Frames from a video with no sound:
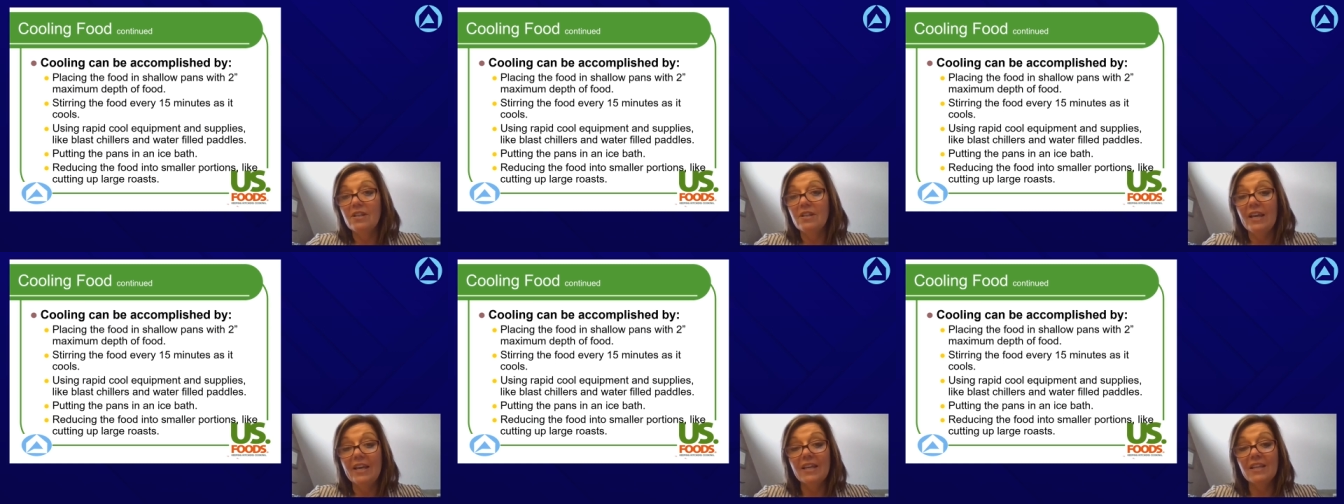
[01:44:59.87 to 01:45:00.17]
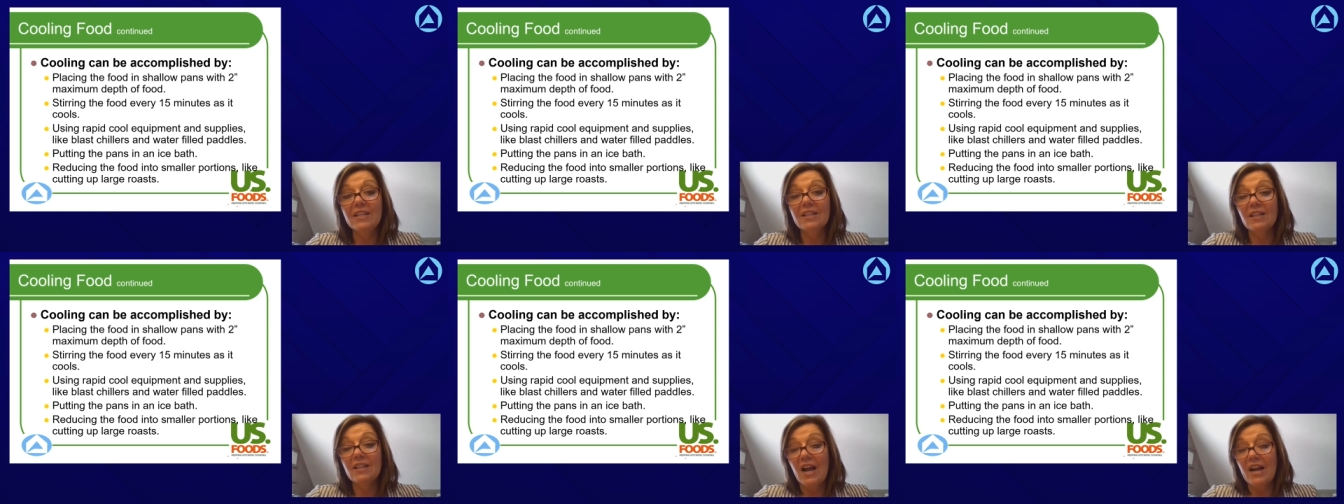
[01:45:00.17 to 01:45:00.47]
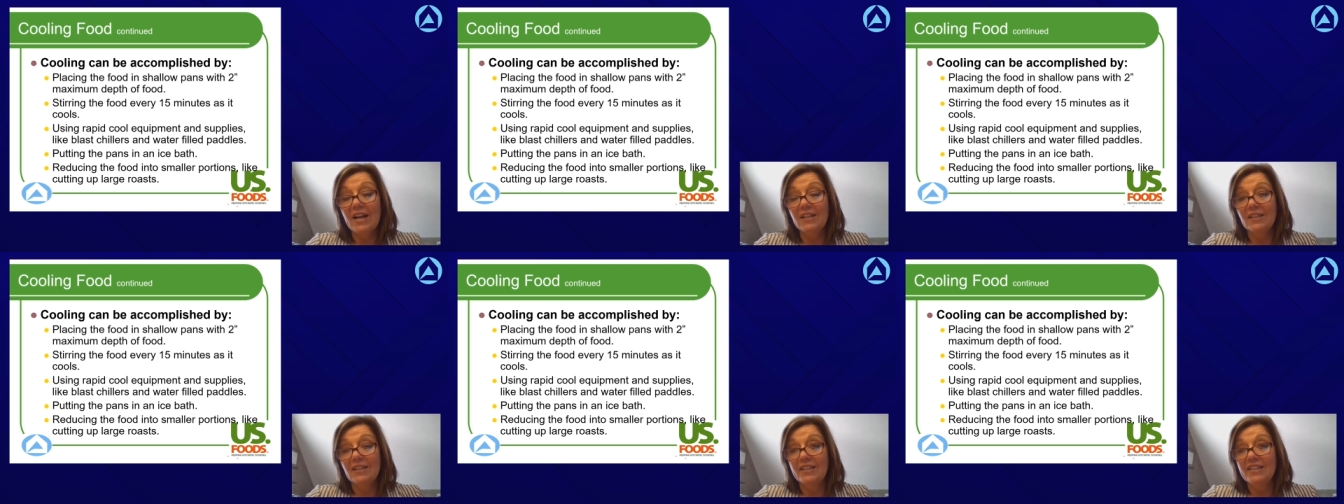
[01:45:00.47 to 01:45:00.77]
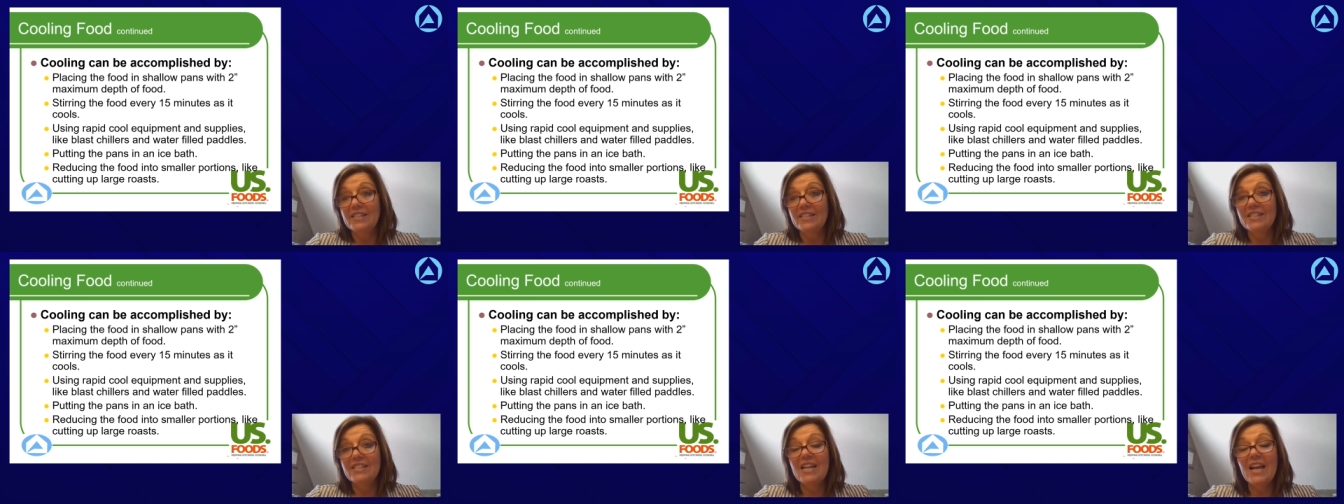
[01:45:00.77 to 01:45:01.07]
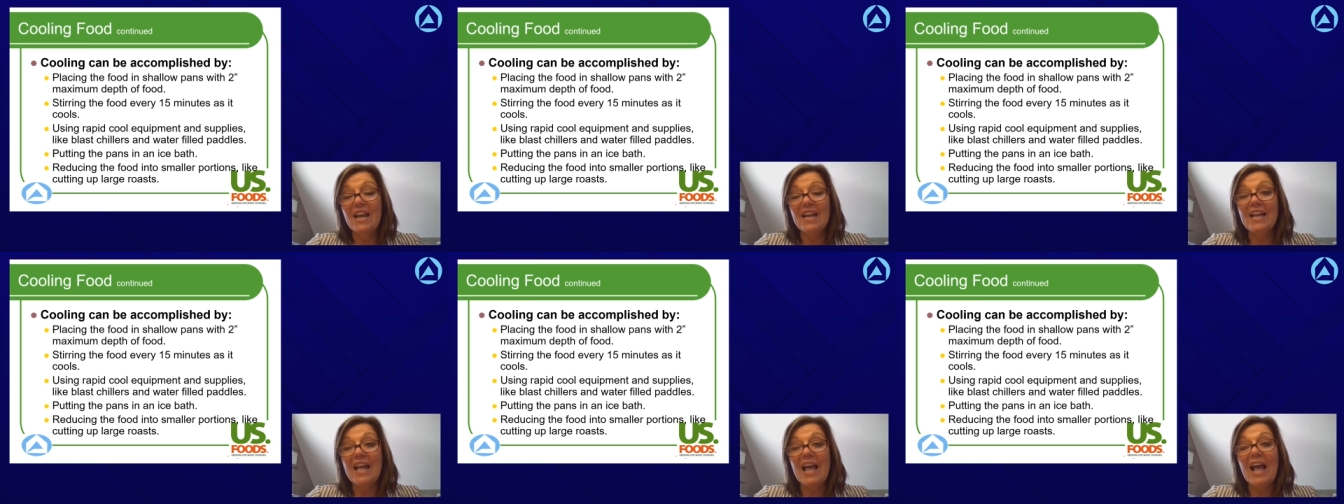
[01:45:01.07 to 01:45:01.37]
it likely could
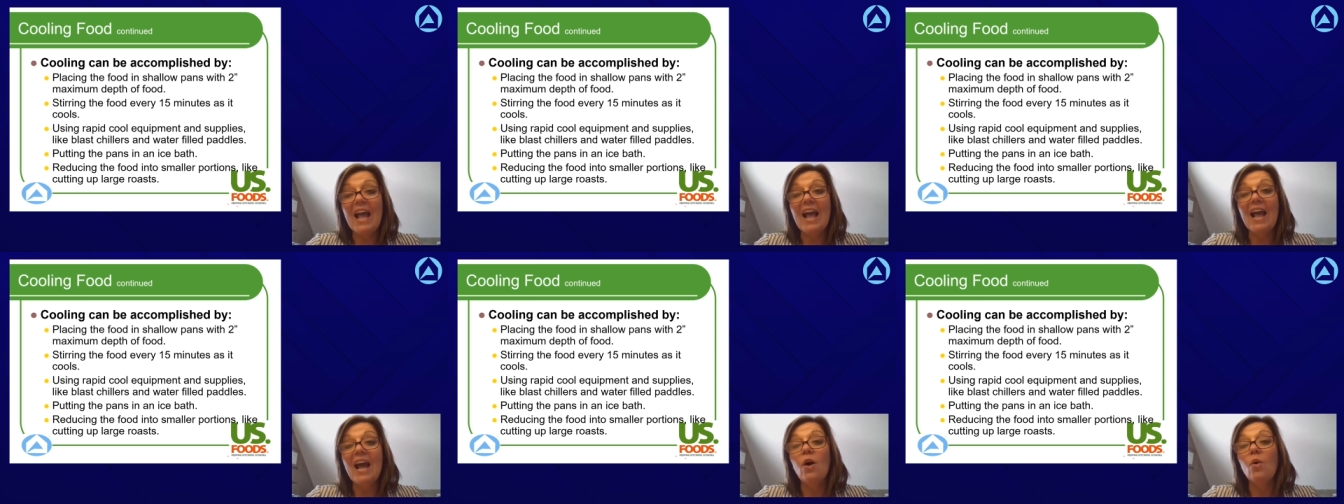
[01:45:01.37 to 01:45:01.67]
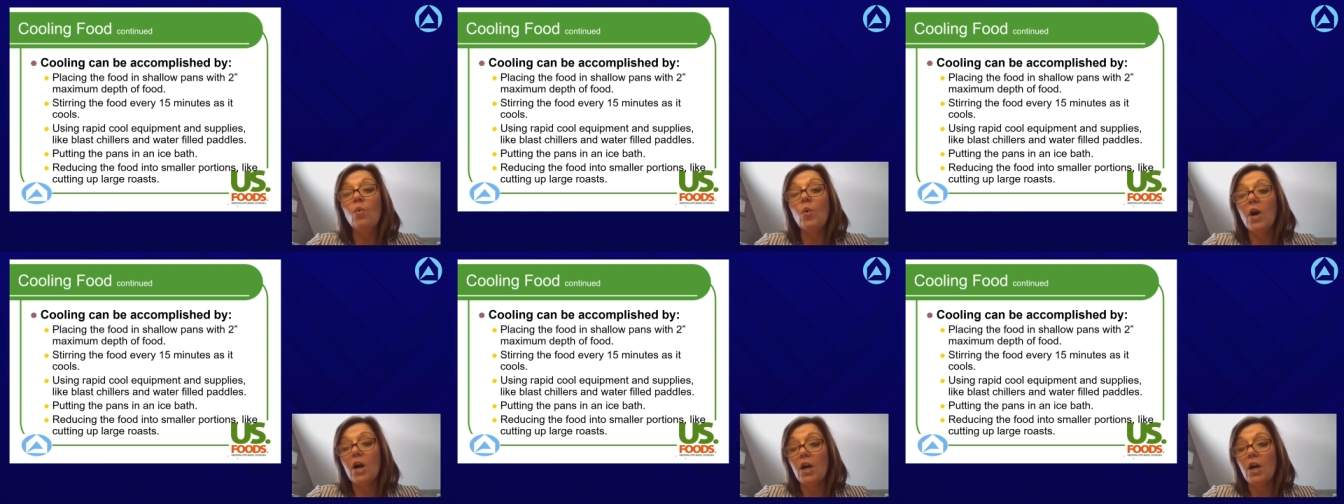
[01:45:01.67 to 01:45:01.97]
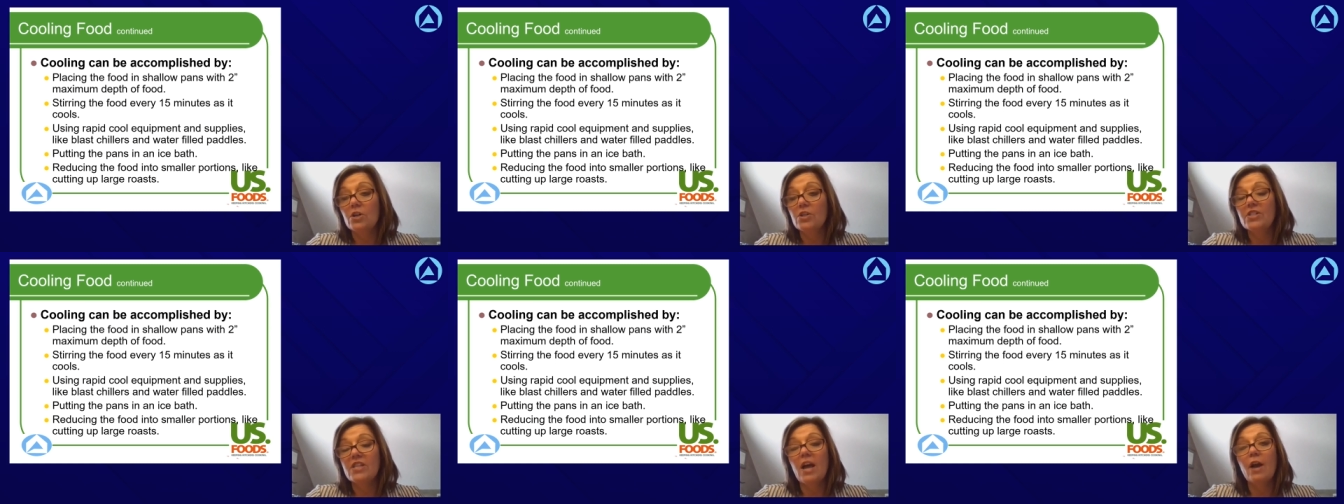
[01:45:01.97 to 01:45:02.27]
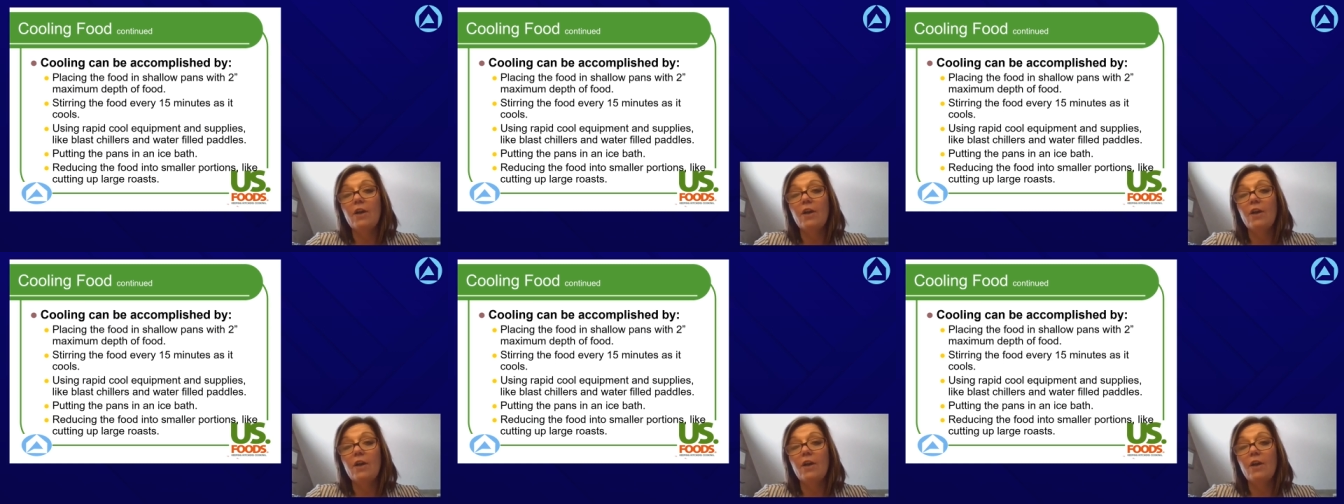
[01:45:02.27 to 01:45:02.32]
take hours